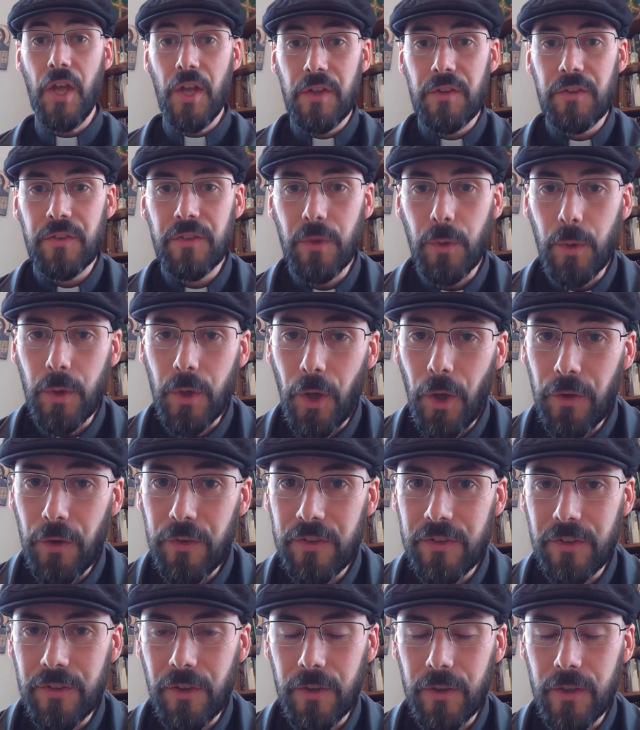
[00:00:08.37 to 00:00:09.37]
So it all
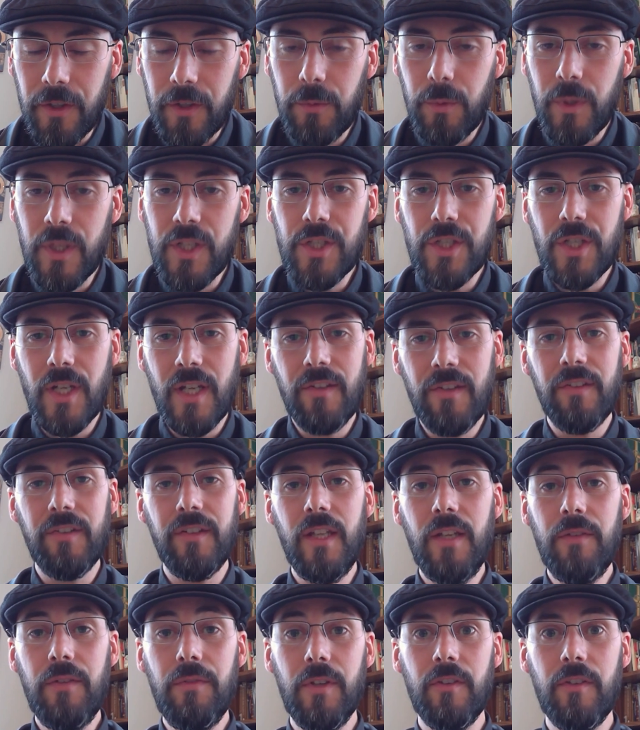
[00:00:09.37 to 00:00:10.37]
started when Chase
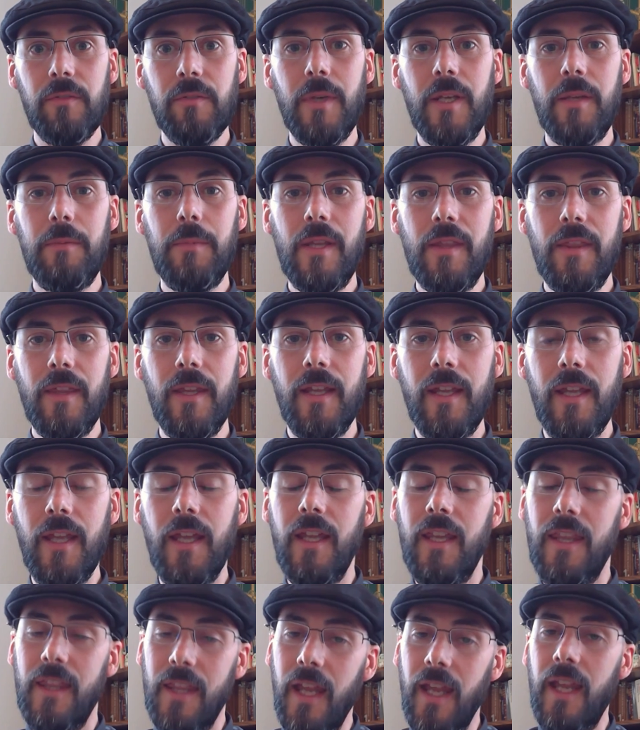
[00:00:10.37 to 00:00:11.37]
Stevens made me
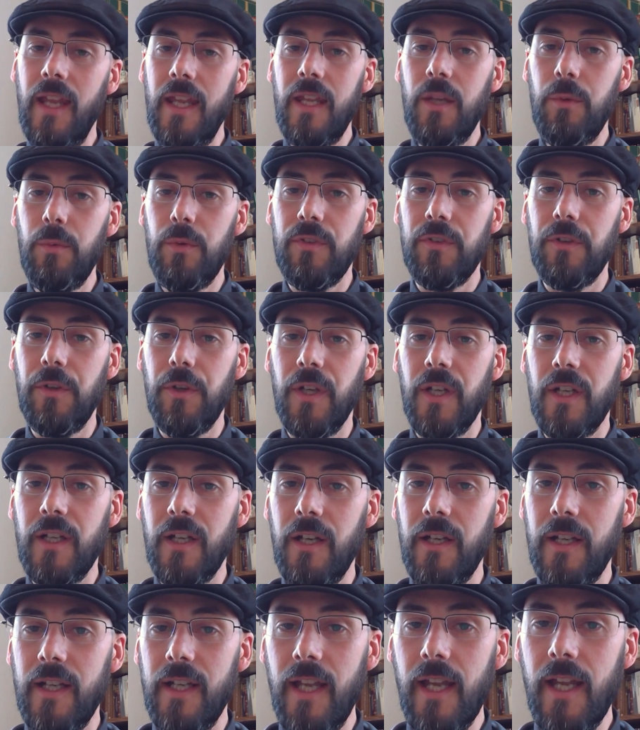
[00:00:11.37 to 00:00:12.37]
think that he was good at
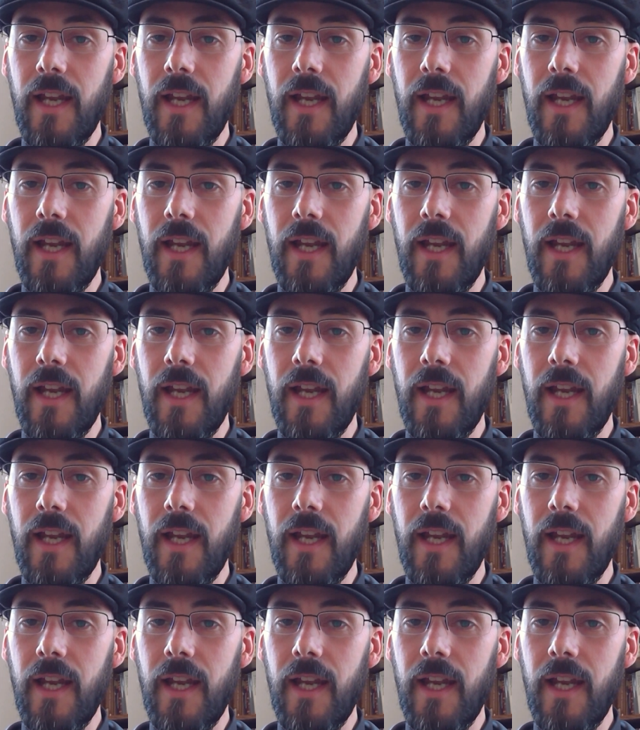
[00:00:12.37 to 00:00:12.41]
cutting